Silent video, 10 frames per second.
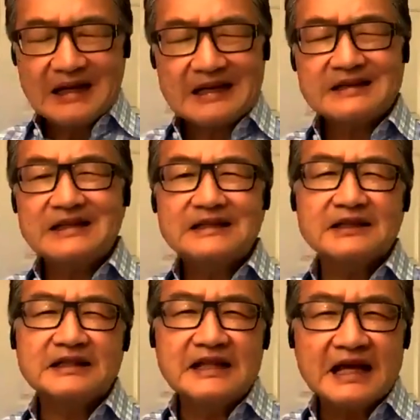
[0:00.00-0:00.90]
And I think
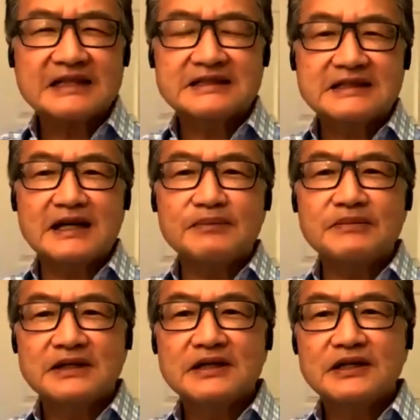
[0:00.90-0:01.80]
the next step
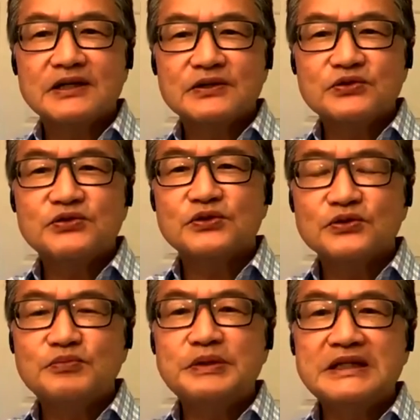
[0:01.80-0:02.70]

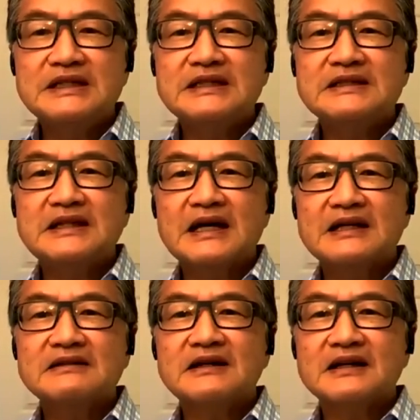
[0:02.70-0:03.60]
should be
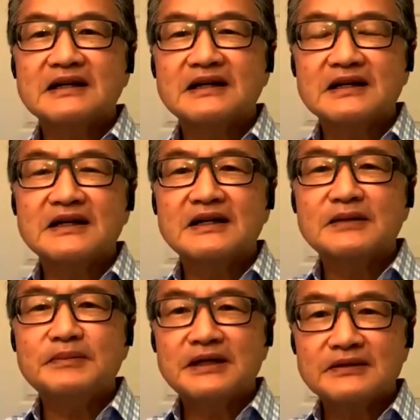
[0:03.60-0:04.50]
that
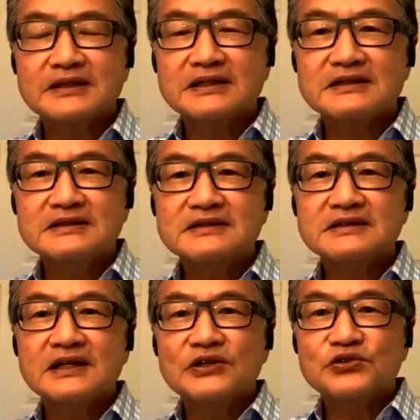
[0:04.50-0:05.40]

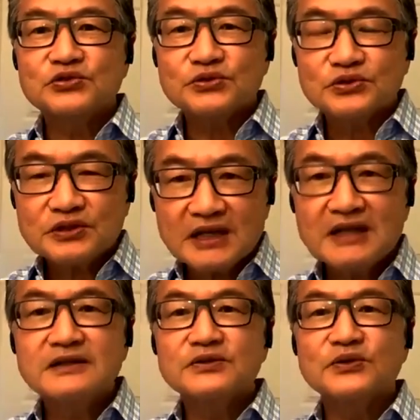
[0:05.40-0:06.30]
Americans should
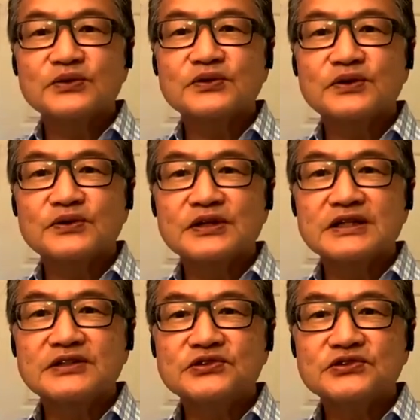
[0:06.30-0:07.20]
tell North
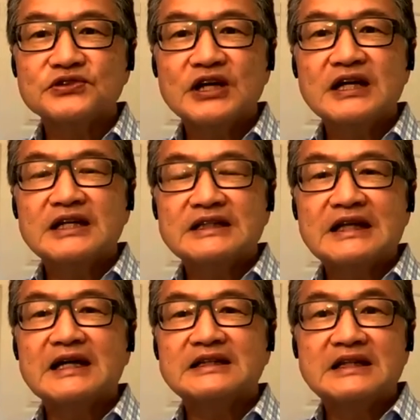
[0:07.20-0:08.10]
Koreans
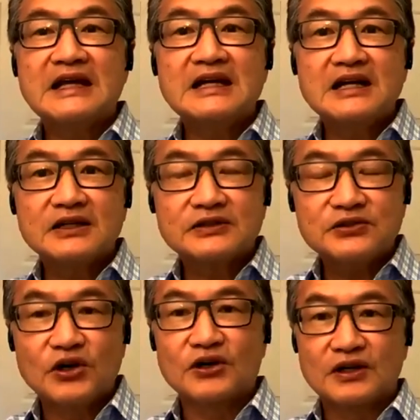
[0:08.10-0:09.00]
that they
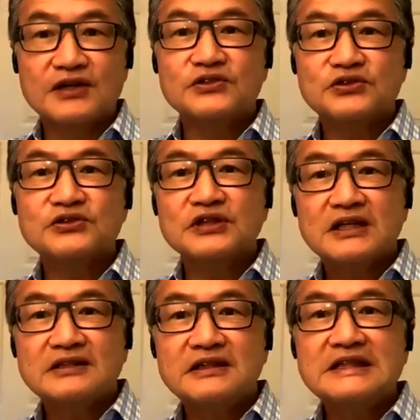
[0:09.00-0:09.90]
acknowledge
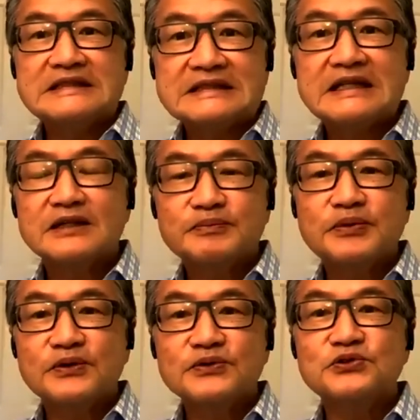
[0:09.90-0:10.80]
the
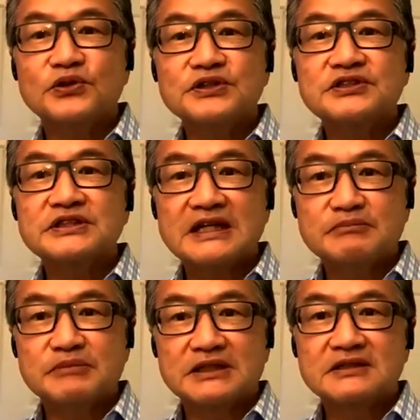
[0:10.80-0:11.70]
Singapore joint
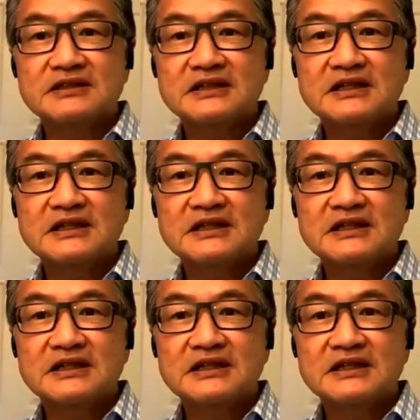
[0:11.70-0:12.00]
statement